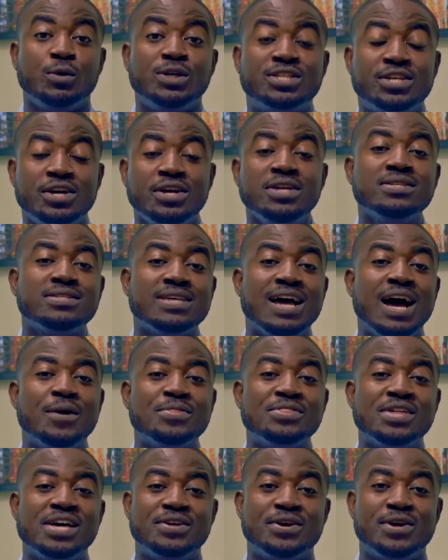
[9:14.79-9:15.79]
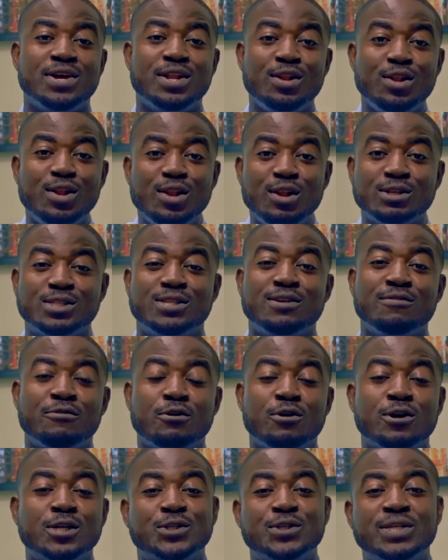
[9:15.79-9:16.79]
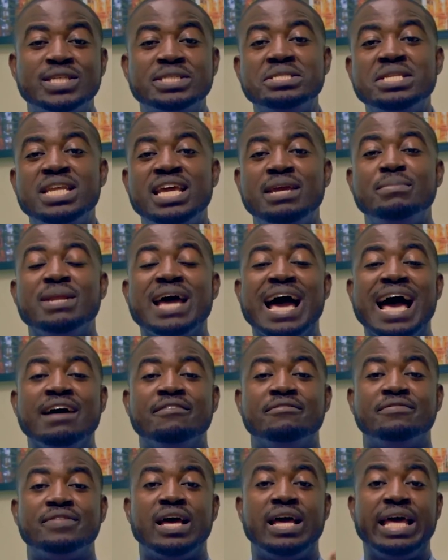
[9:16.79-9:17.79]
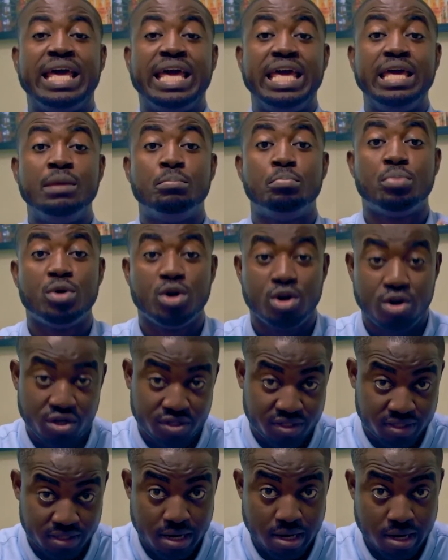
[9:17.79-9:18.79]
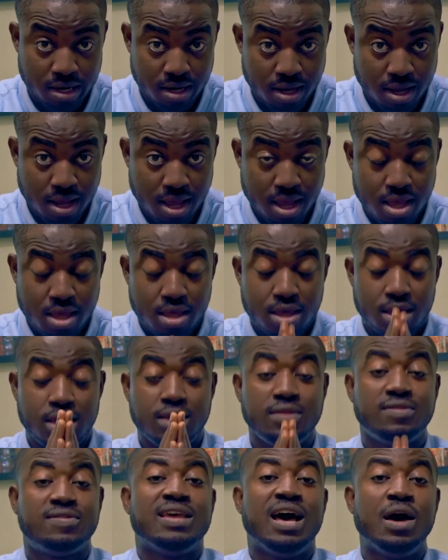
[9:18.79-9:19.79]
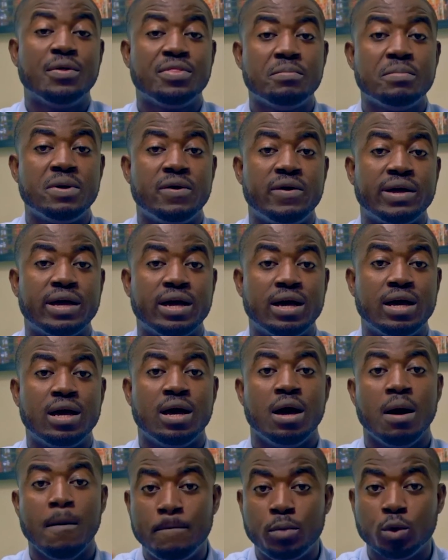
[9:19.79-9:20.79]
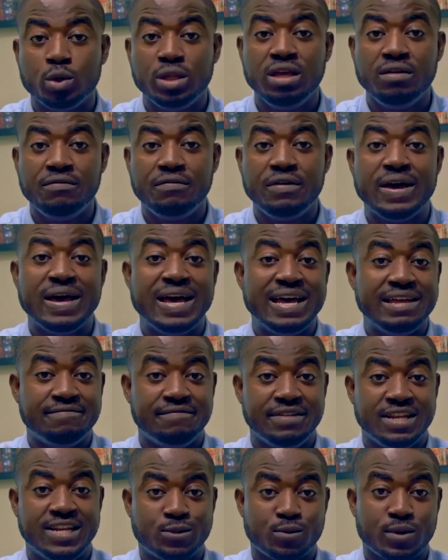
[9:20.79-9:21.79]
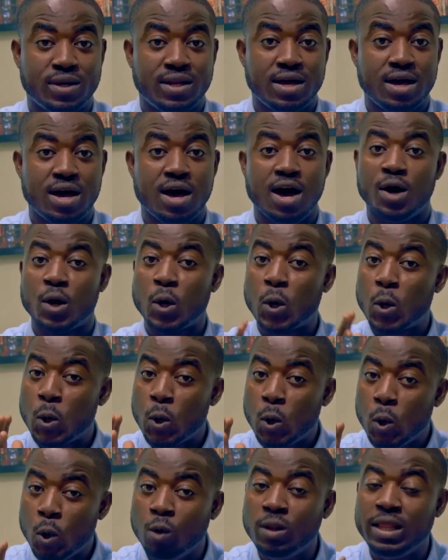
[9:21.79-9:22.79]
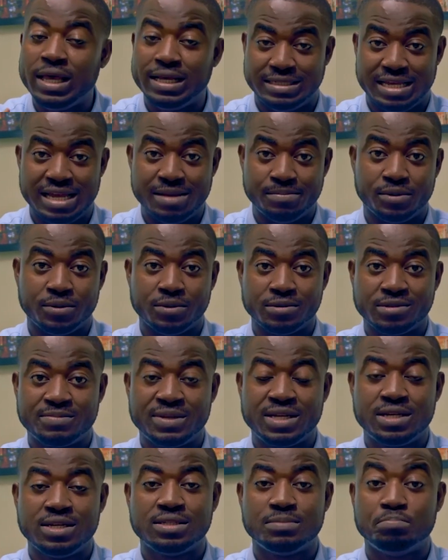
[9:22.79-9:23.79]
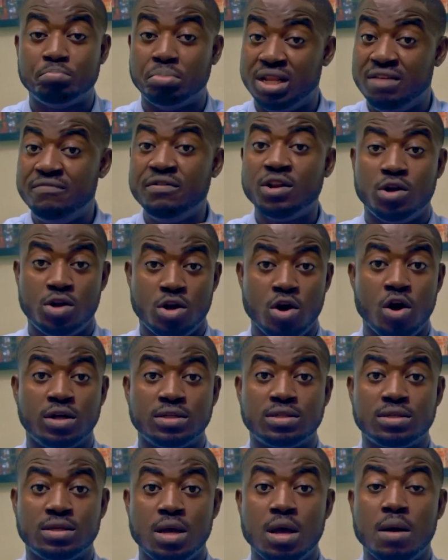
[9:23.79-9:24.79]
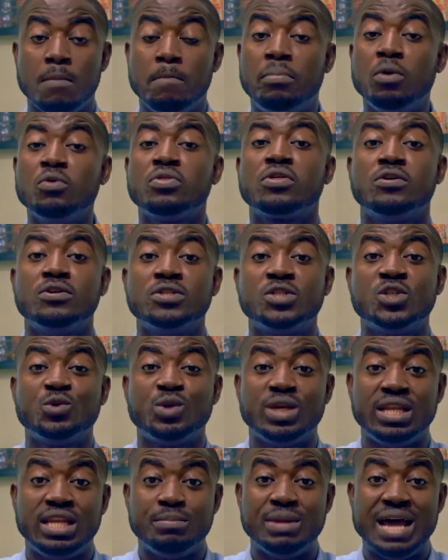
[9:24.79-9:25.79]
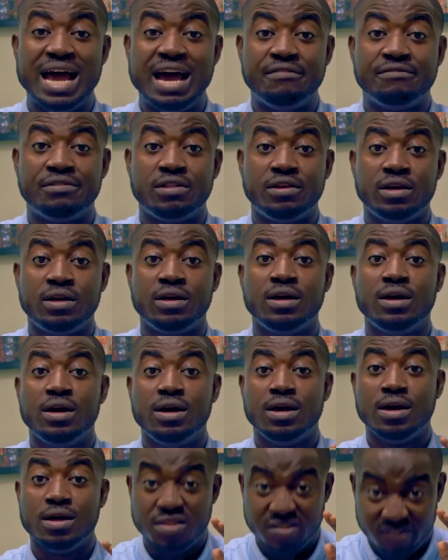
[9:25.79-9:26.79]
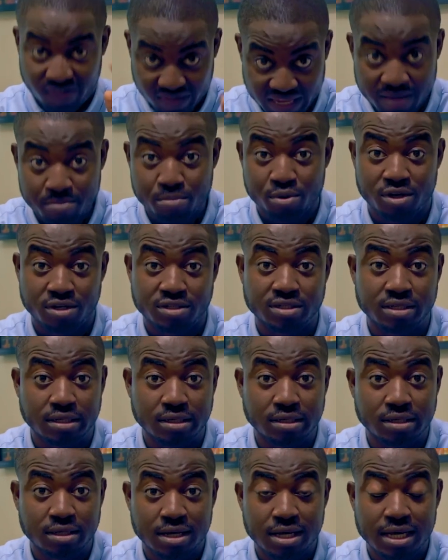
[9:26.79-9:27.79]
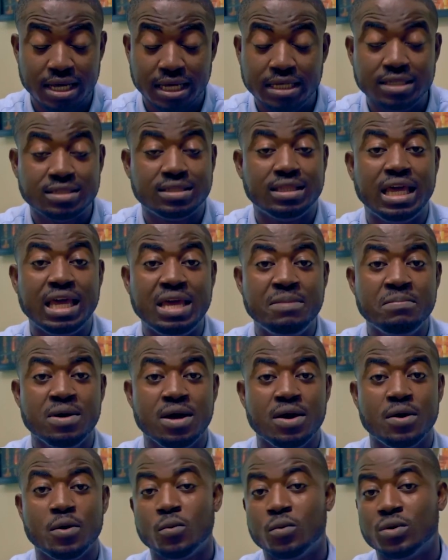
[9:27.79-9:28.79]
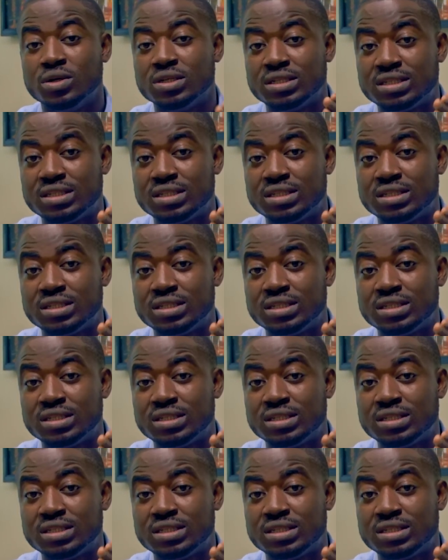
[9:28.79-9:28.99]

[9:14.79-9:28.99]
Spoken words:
it turns out that there are lots of countries named after a person. In South America, Bolivia and Venezuela are cool examples because, believe it or not, both countries were named after the same person. His name was